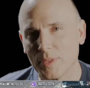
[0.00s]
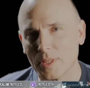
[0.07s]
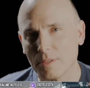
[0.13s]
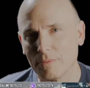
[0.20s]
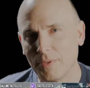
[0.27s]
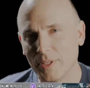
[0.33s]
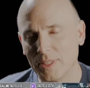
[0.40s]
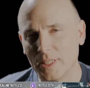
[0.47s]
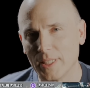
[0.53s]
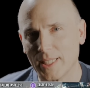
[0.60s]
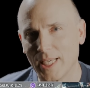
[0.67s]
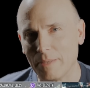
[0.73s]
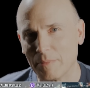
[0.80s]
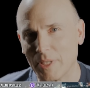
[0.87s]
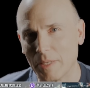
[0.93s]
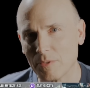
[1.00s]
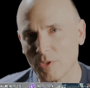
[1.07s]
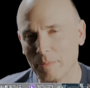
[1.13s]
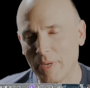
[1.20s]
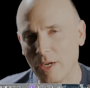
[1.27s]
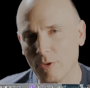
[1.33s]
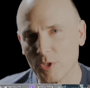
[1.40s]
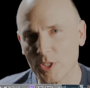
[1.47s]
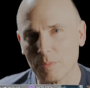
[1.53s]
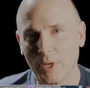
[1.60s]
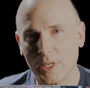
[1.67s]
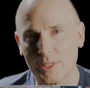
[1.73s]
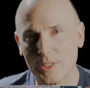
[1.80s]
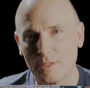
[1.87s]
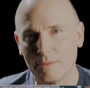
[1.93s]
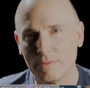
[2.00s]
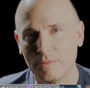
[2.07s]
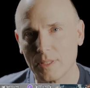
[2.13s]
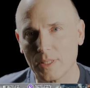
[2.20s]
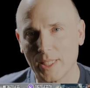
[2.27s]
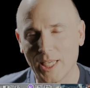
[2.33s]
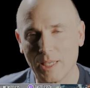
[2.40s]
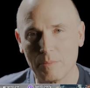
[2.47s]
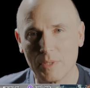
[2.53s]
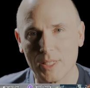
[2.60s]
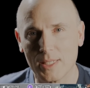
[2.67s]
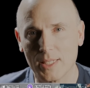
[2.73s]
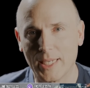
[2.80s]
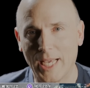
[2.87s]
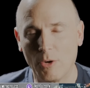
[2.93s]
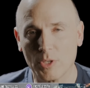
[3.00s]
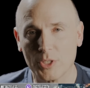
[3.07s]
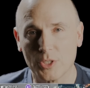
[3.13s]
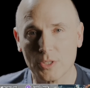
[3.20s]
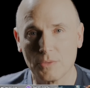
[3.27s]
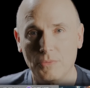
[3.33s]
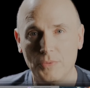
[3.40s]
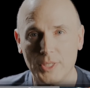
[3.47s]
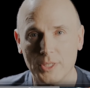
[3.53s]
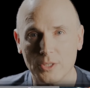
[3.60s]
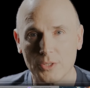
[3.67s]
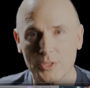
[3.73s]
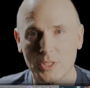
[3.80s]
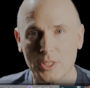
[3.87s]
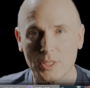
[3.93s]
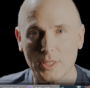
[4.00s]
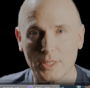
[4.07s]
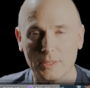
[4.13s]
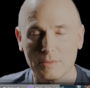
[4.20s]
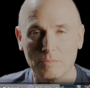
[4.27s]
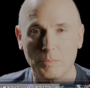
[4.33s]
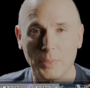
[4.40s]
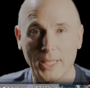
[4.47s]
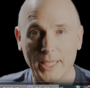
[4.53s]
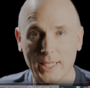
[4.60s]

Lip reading: The fun in the game comes from how responsive the game is and how it just feels to play